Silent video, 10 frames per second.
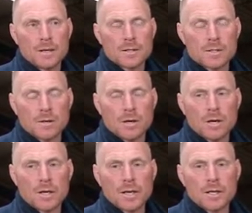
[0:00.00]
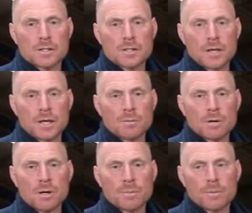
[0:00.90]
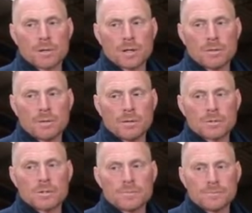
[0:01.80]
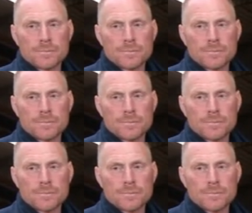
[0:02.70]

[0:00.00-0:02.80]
This has got iodine, selenium, copper and cobalt.